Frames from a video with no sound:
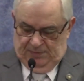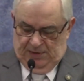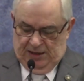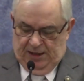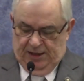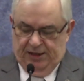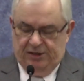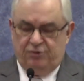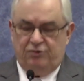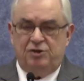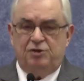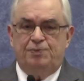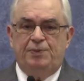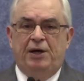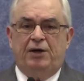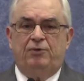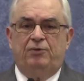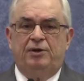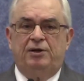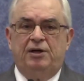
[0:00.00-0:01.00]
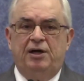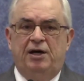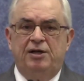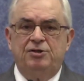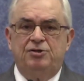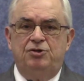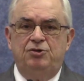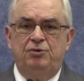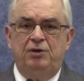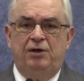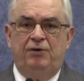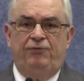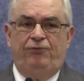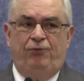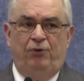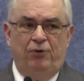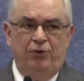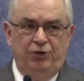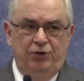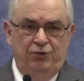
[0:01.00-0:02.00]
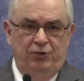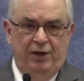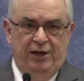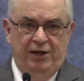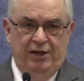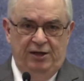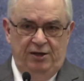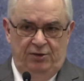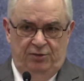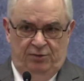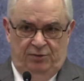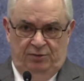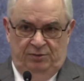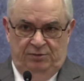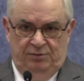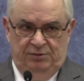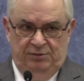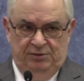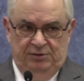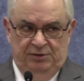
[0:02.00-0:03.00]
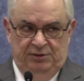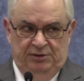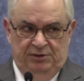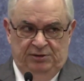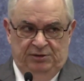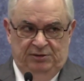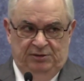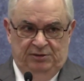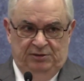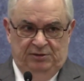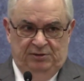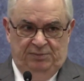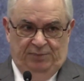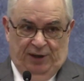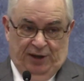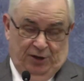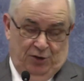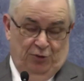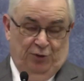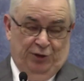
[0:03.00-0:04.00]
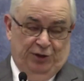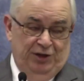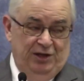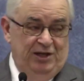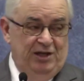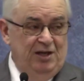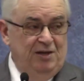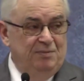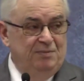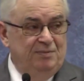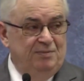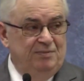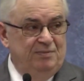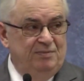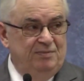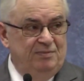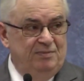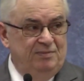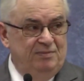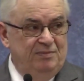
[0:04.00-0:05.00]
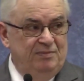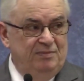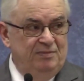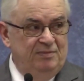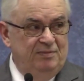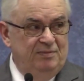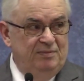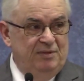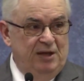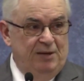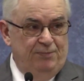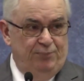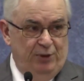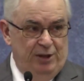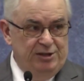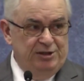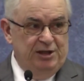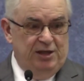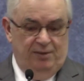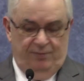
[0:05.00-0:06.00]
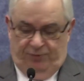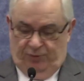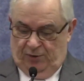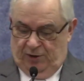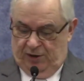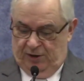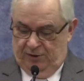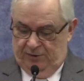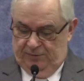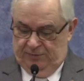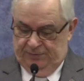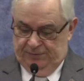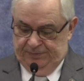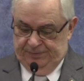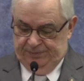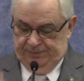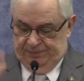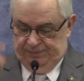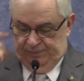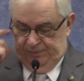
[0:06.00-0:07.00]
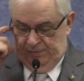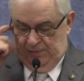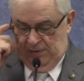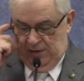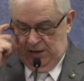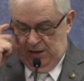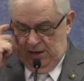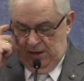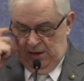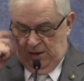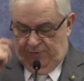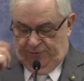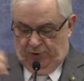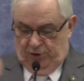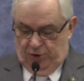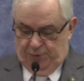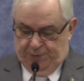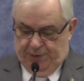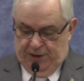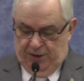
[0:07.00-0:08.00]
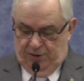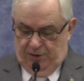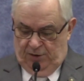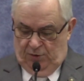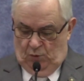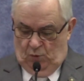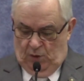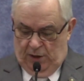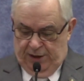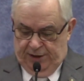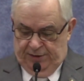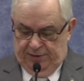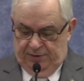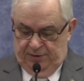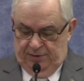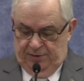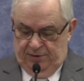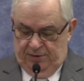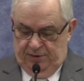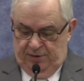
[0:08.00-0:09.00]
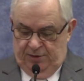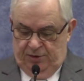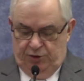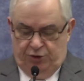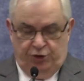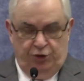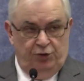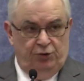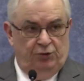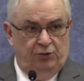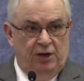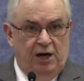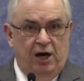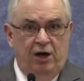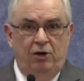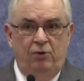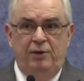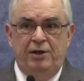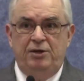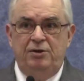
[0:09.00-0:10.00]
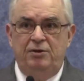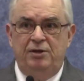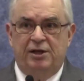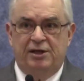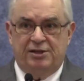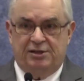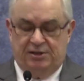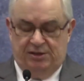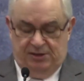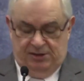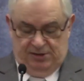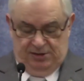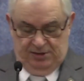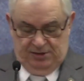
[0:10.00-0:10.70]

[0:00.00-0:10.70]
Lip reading: Let's respect what God's doing for you and in you by going to him and praising him for it. 1 Peter 1, 2. How do we do this?